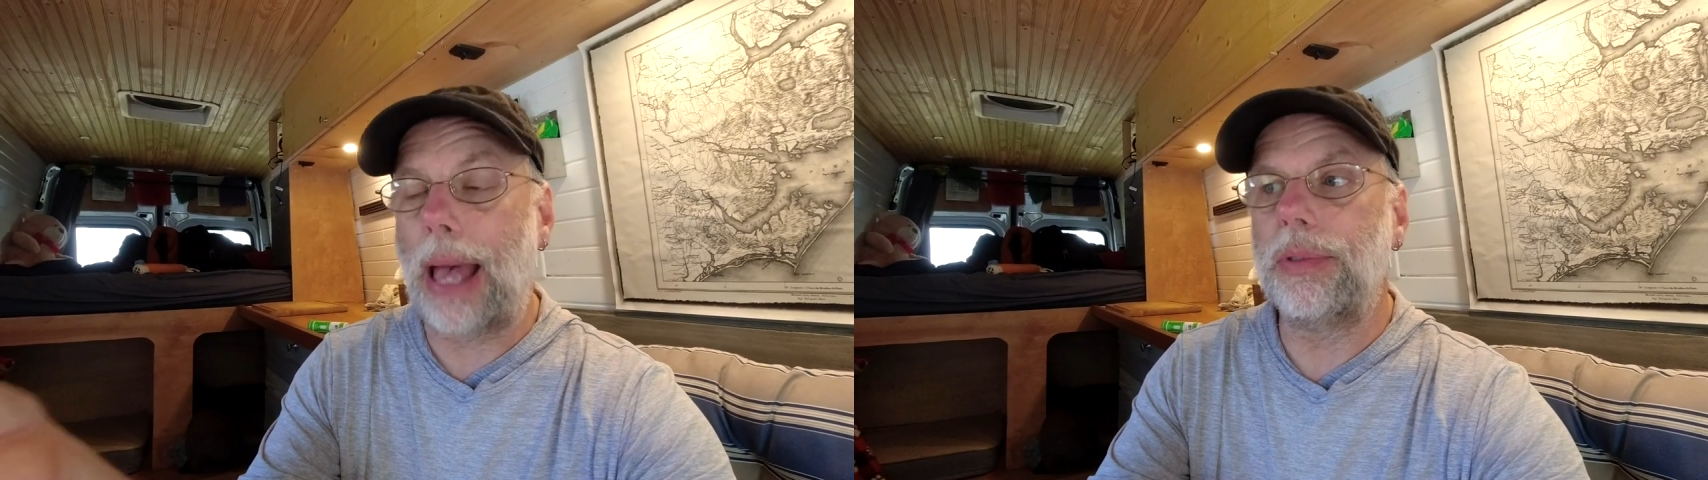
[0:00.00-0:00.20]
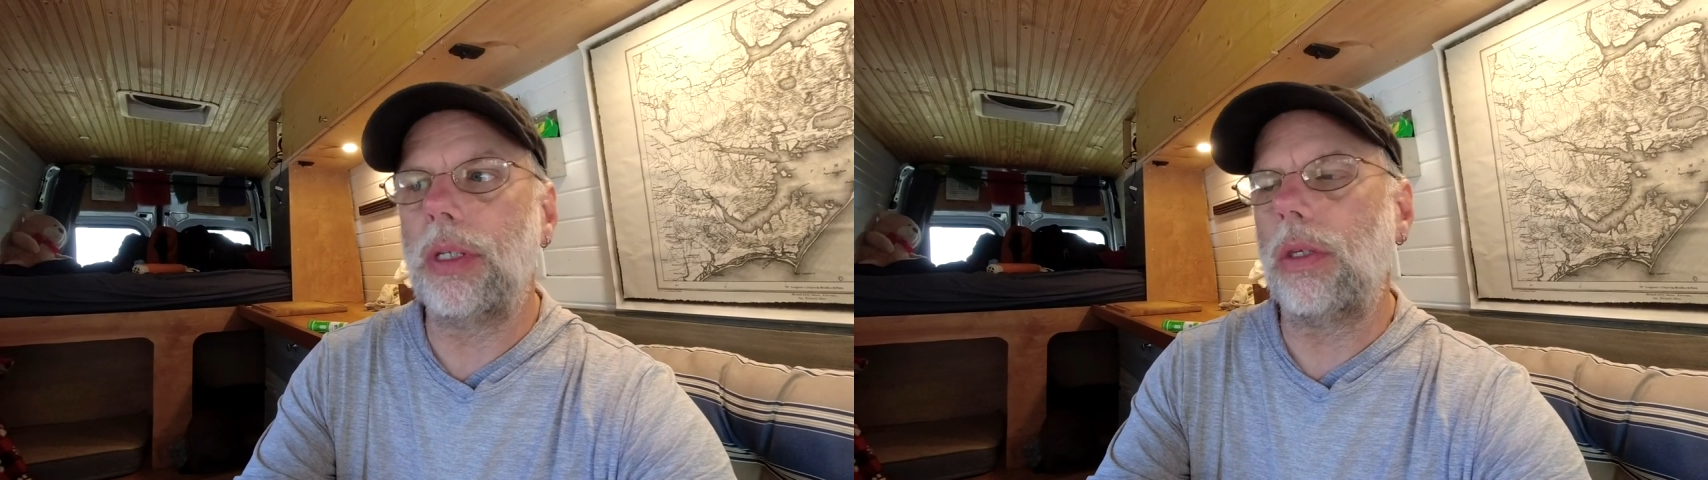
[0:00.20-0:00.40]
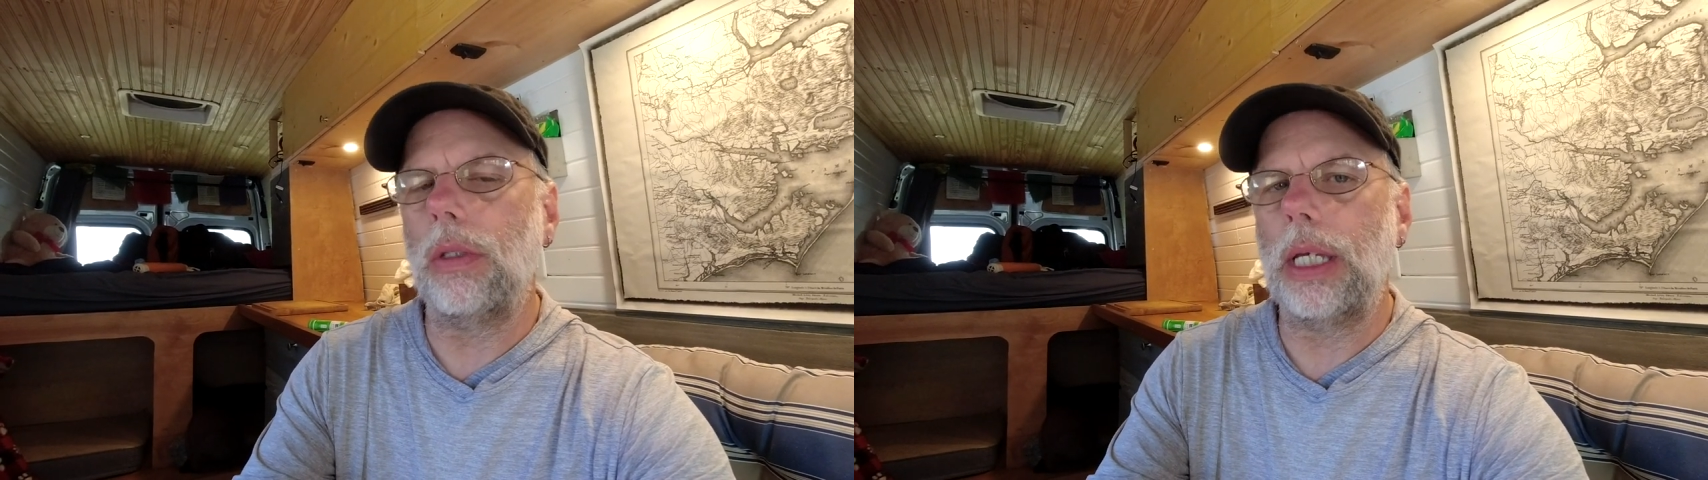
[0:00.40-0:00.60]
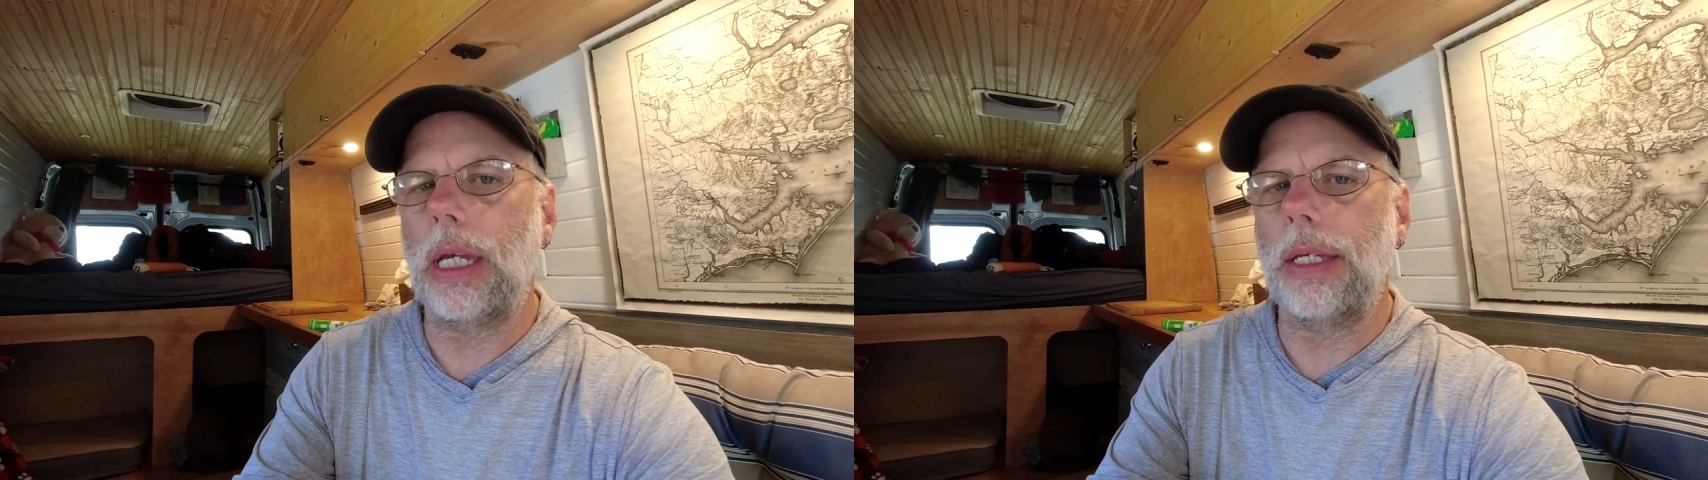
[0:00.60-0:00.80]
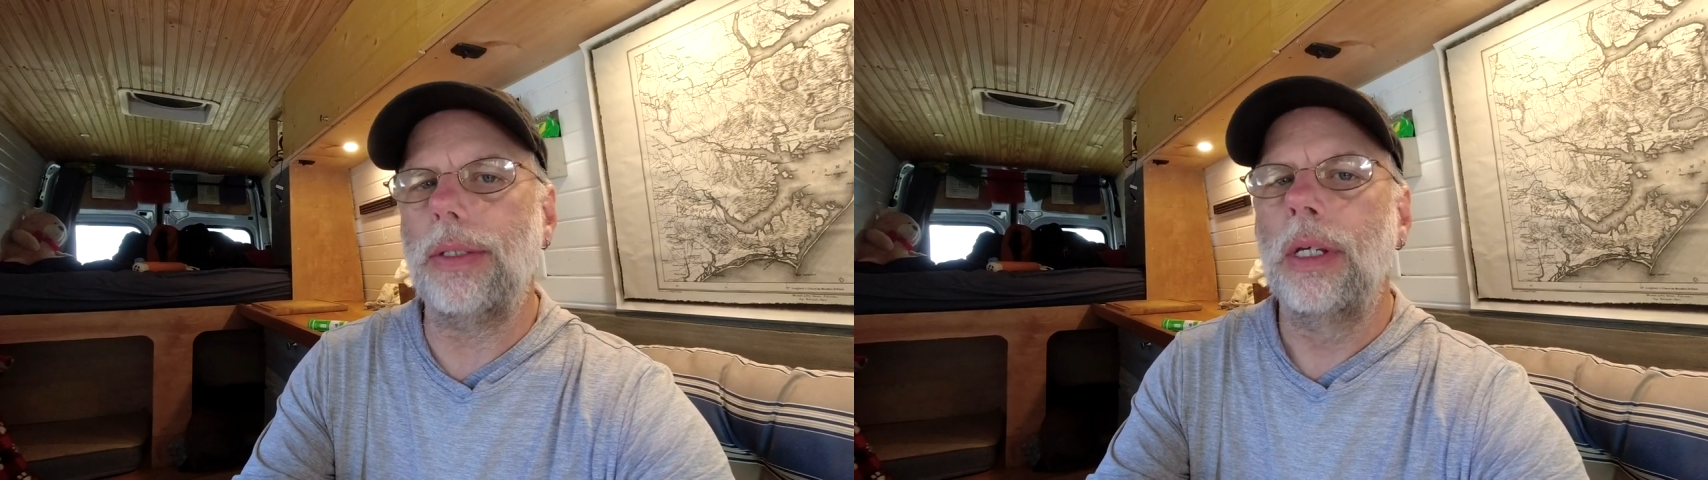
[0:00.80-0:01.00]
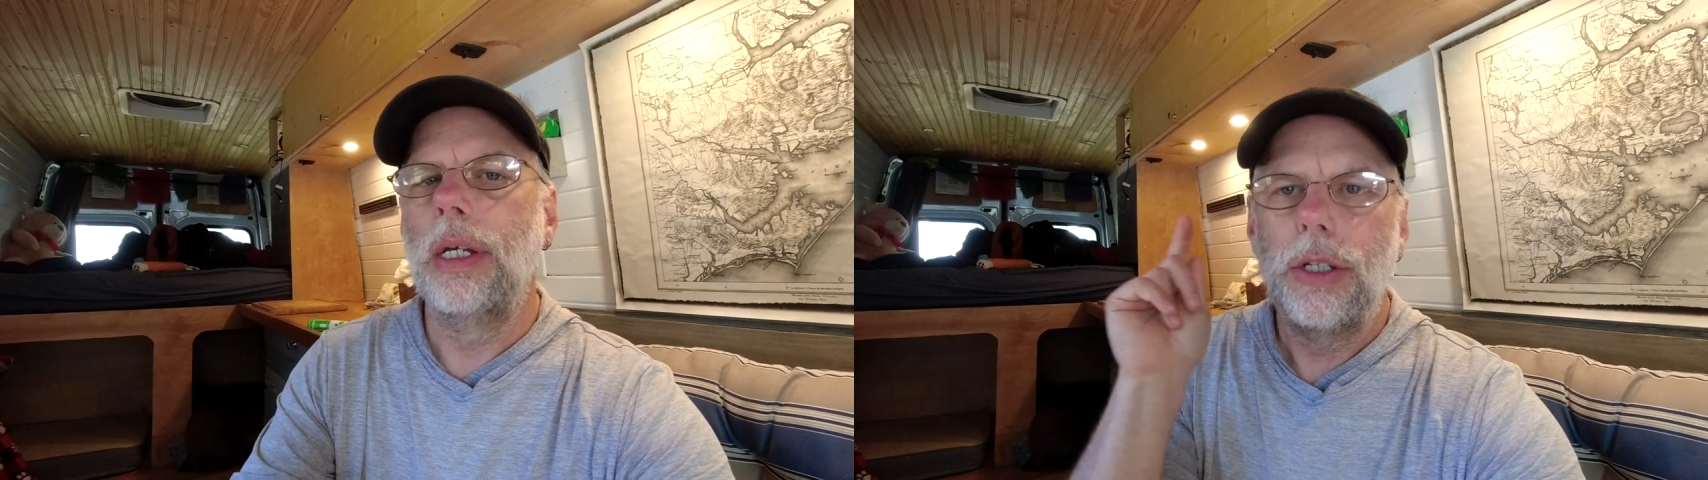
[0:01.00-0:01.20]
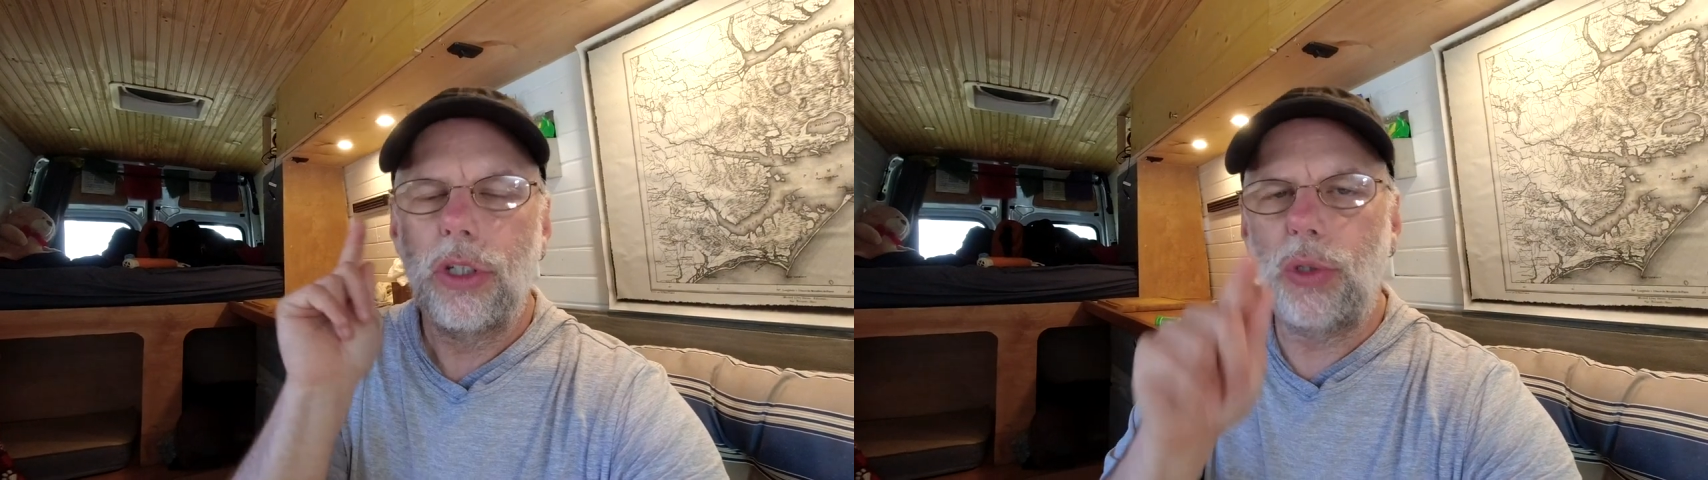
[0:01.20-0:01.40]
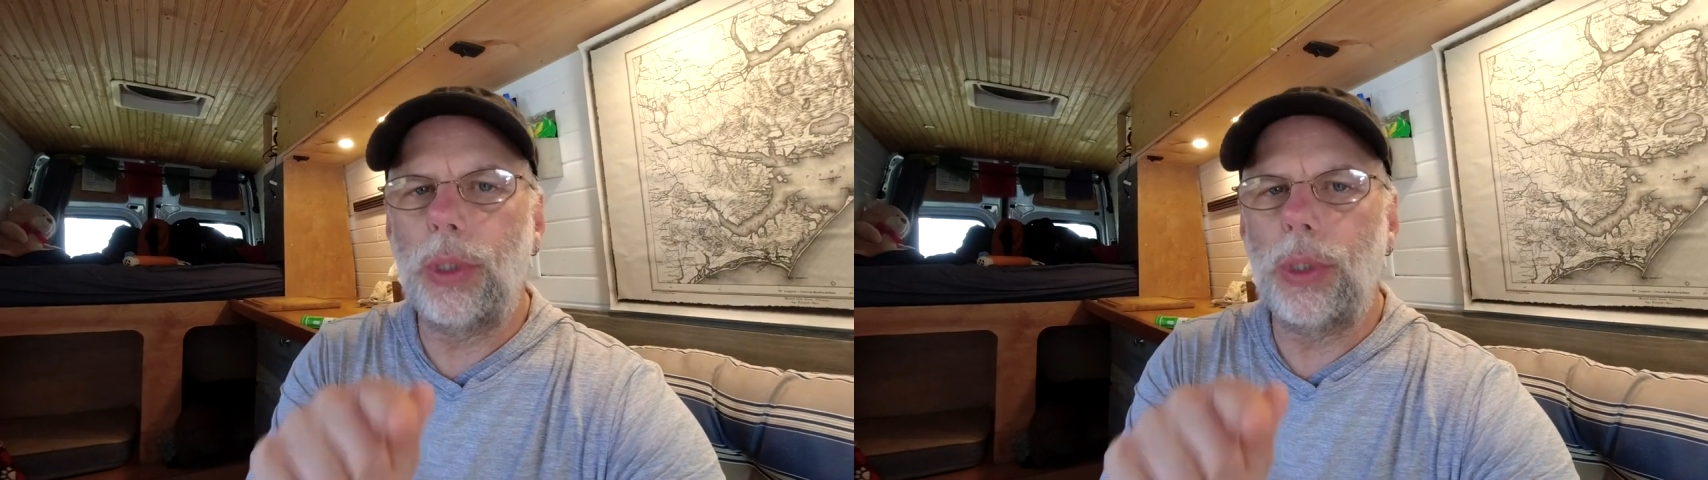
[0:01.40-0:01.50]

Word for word: absolutely is. Just